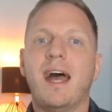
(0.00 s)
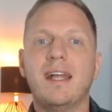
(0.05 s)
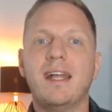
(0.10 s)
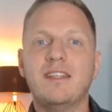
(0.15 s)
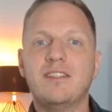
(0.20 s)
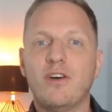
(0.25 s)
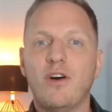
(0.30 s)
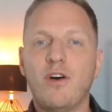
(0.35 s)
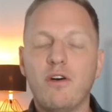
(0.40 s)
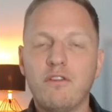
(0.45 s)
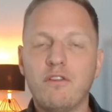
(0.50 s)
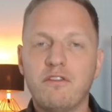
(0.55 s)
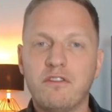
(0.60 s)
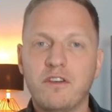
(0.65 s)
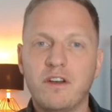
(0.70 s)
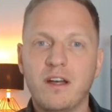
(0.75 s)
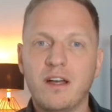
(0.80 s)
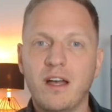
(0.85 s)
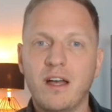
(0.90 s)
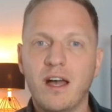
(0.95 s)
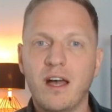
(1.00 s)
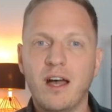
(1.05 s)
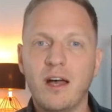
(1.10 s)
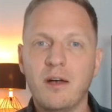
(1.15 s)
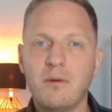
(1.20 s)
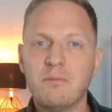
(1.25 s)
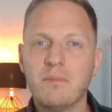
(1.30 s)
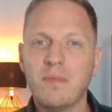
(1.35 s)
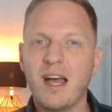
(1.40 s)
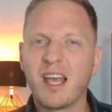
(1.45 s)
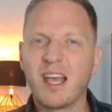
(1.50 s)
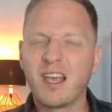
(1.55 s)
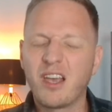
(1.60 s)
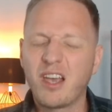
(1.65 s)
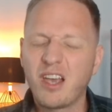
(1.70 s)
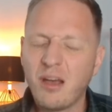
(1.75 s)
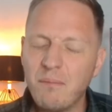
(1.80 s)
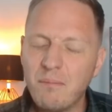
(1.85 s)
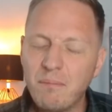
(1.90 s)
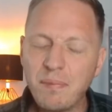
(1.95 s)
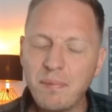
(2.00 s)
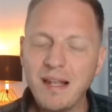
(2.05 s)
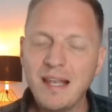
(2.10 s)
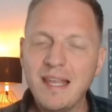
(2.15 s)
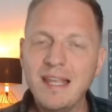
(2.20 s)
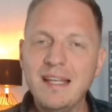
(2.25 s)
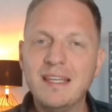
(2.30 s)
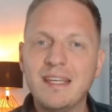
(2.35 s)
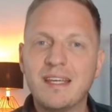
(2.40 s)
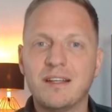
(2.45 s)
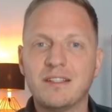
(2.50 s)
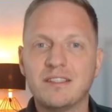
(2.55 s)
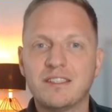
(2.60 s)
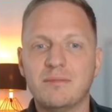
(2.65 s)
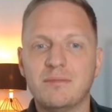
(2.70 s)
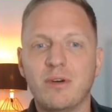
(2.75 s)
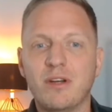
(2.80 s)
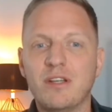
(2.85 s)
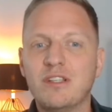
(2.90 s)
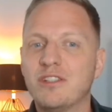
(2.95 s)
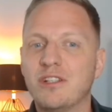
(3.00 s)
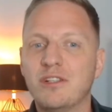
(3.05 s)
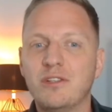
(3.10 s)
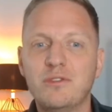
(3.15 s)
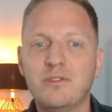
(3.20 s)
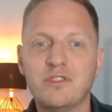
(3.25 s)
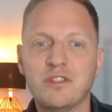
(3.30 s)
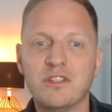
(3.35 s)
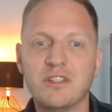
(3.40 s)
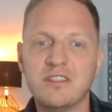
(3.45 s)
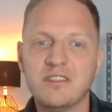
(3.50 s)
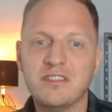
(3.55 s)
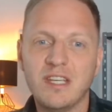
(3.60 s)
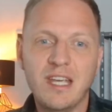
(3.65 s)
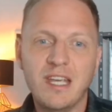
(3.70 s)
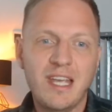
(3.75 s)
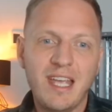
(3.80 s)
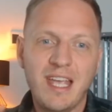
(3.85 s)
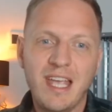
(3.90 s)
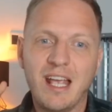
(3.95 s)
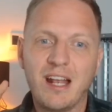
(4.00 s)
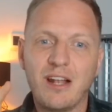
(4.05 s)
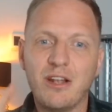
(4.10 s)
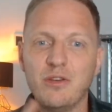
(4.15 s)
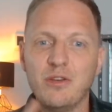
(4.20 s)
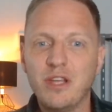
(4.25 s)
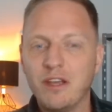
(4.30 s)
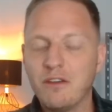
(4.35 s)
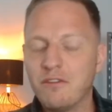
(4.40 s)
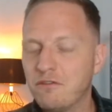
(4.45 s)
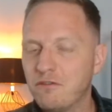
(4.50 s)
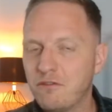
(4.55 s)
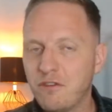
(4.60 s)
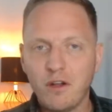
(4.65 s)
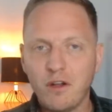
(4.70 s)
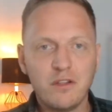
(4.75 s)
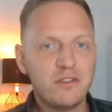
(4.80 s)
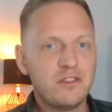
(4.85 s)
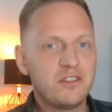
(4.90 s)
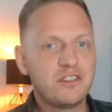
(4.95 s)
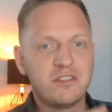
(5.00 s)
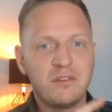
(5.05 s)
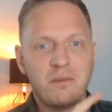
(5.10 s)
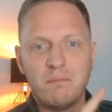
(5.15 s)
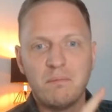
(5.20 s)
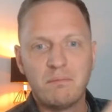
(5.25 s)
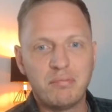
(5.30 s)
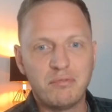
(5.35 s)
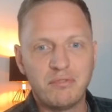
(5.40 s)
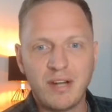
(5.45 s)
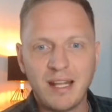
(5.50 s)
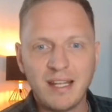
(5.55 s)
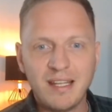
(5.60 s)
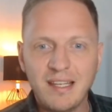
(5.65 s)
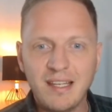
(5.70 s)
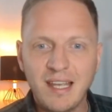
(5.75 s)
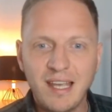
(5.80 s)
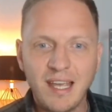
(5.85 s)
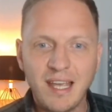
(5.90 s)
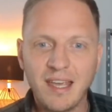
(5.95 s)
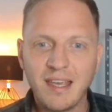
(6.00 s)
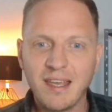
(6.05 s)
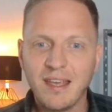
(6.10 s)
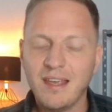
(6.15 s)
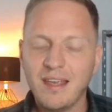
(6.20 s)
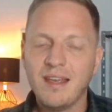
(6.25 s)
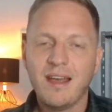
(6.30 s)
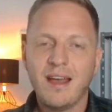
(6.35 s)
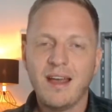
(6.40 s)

and offer a completely customized solutions, including fonts, branding,